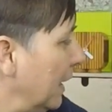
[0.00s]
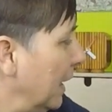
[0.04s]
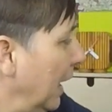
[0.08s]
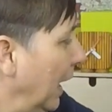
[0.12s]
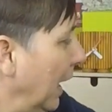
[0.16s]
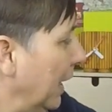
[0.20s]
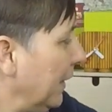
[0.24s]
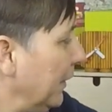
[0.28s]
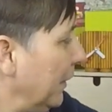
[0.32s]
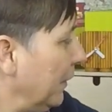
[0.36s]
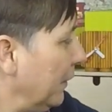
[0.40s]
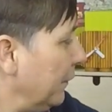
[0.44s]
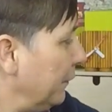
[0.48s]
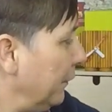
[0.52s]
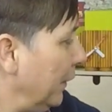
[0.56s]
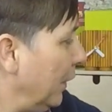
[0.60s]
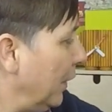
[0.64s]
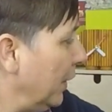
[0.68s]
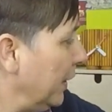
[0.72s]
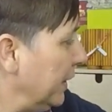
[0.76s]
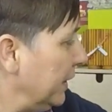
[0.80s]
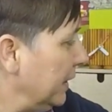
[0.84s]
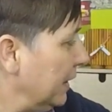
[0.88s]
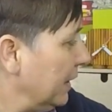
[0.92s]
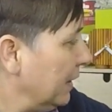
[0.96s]
And
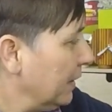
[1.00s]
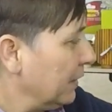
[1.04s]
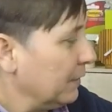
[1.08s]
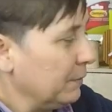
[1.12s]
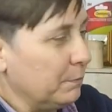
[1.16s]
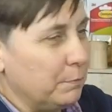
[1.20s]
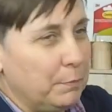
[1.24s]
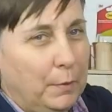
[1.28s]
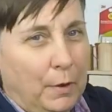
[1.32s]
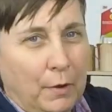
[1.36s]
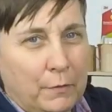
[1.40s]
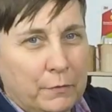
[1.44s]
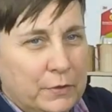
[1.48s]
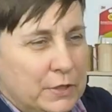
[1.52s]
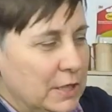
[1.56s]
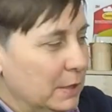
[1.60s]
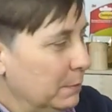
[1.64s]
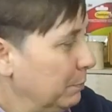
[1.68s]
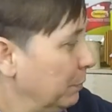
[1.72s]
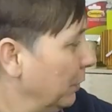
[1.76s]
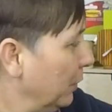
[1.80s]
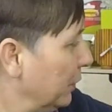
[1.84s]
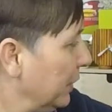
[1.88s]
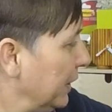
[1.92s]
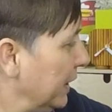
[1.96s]
I
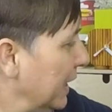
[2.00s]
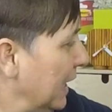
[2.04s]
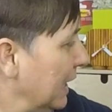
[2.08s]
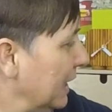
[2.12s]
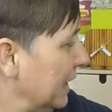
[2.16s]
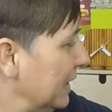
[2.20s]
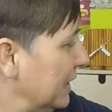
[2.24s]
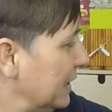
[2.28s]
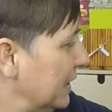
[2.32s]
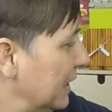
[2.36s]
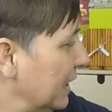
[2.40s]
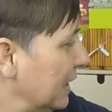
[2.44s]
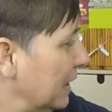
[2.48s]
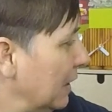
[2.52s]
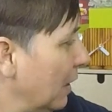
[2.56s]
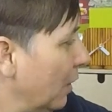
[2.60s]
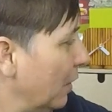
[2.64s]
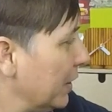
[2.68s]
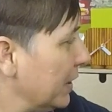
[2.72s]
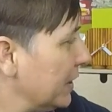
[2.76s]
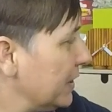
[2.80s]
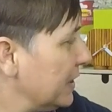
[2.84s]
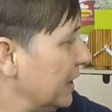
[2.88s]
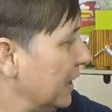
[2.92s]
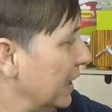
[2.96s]
obviously put the LED
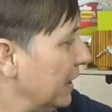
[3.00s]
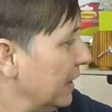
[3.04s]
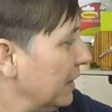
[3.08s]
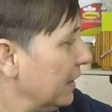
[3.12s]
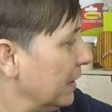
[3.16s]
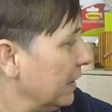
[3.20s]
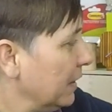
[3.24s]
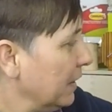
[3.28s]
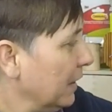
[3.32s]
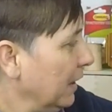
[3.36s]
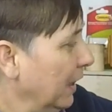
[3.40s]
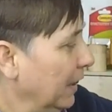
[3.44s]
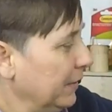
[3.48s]
lights in,